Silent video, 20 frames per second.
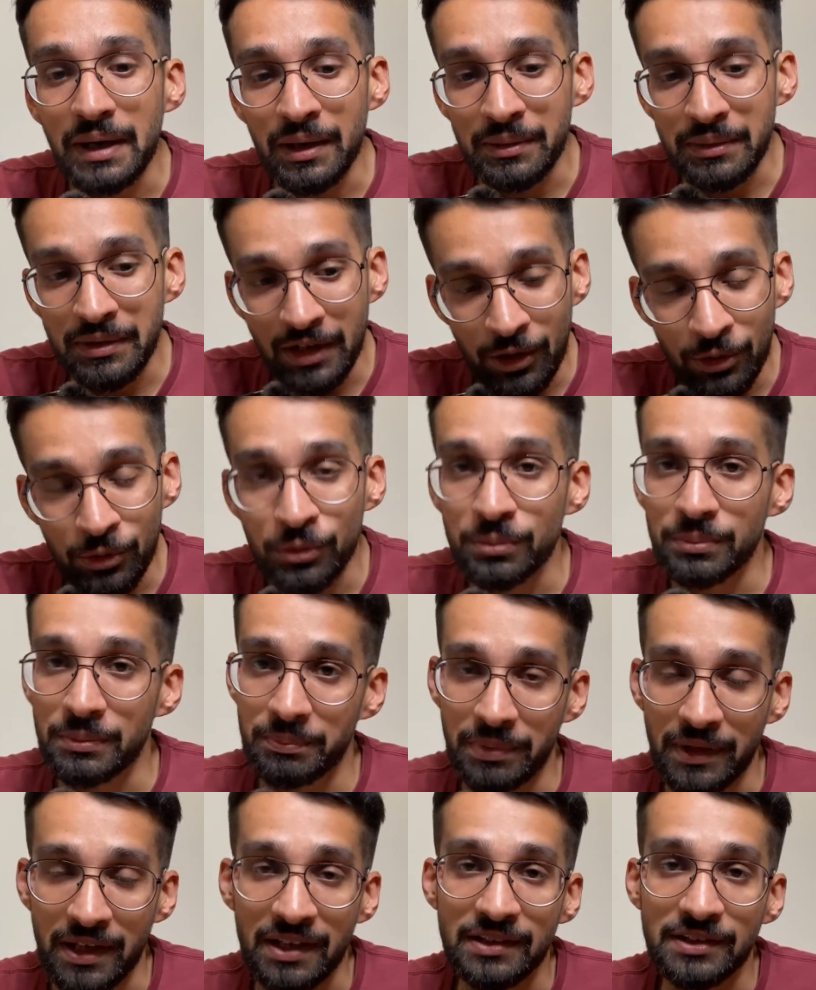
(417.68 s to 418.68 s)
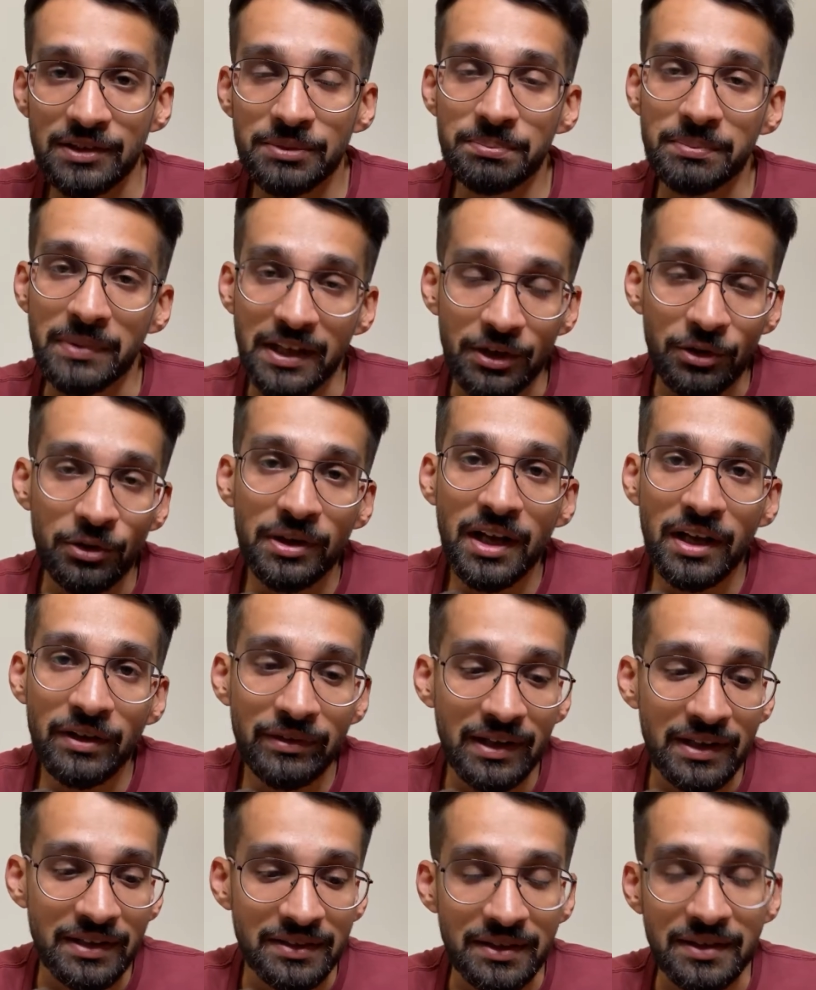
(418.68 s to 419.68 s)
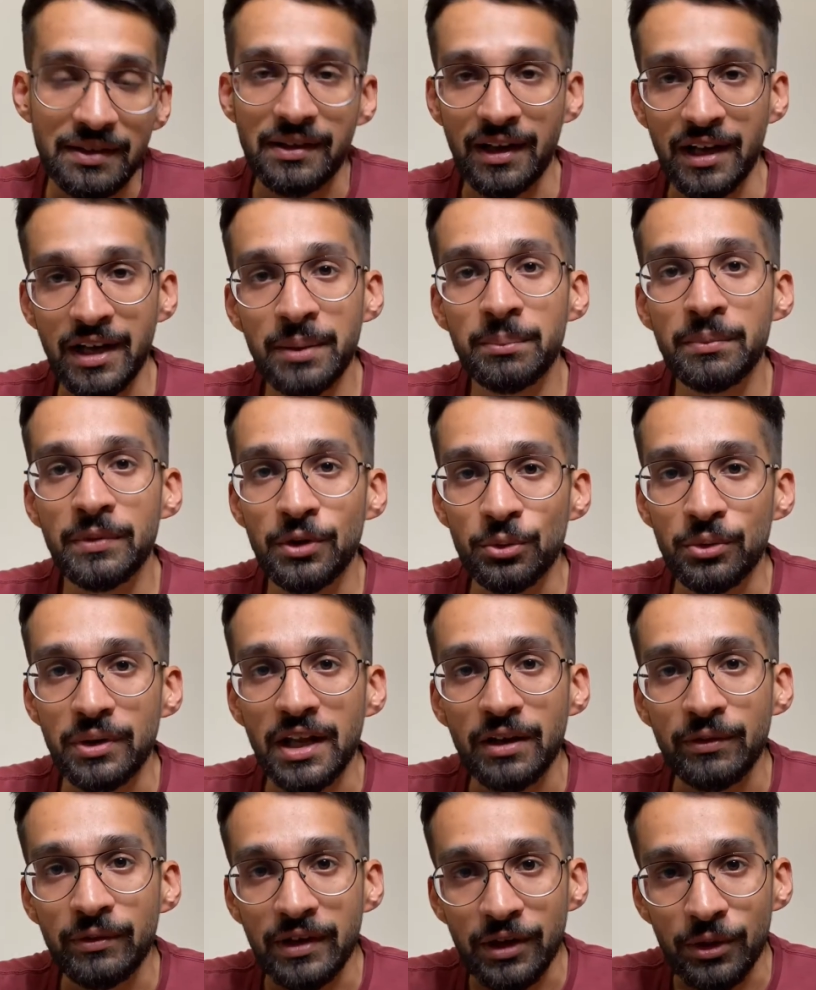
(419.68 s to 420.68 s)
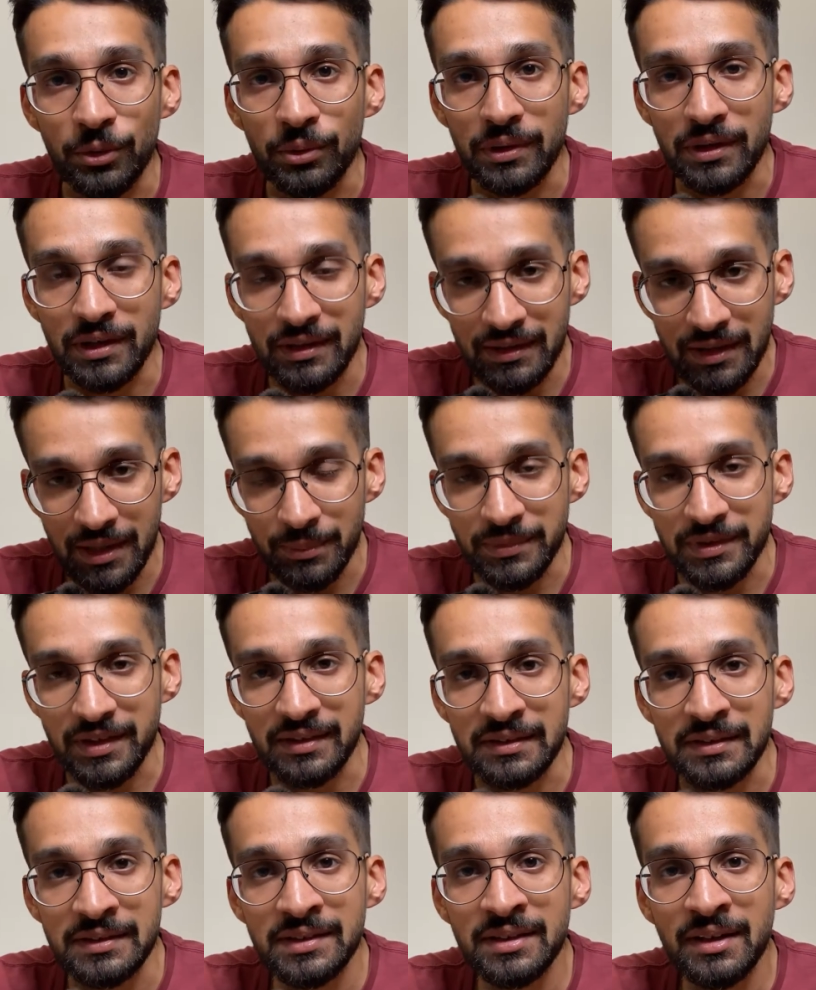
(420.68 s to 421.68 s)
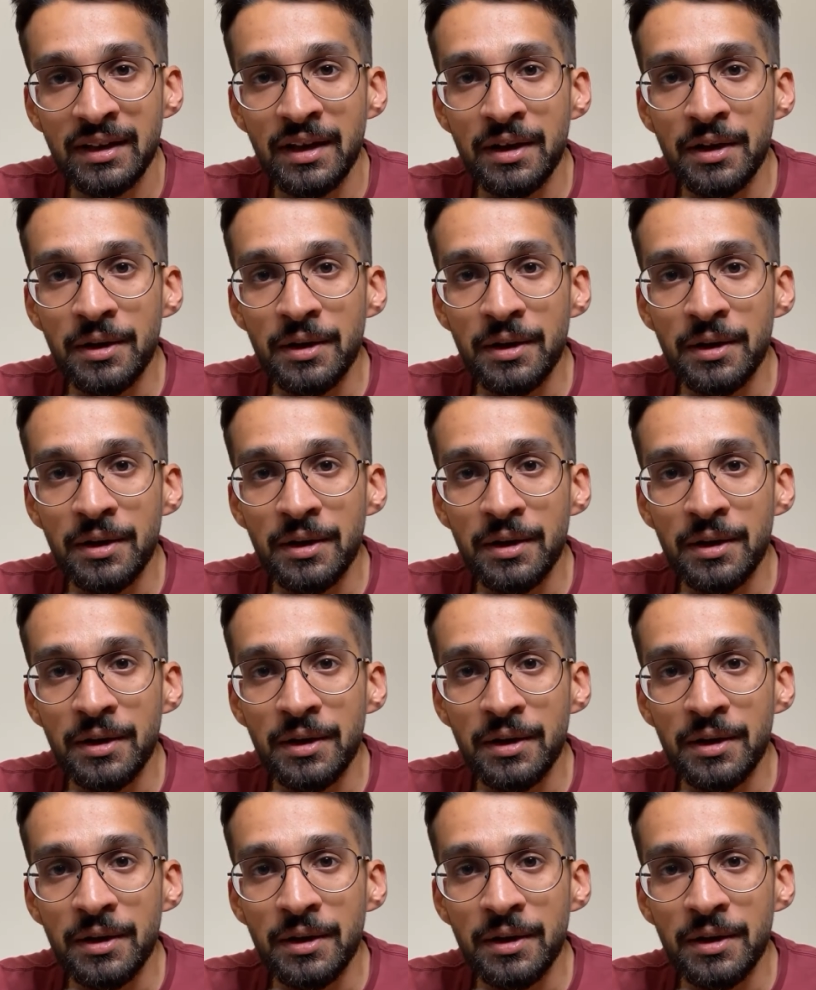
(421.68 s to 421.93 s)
Now, parents may not have had the time to delve into it themselves,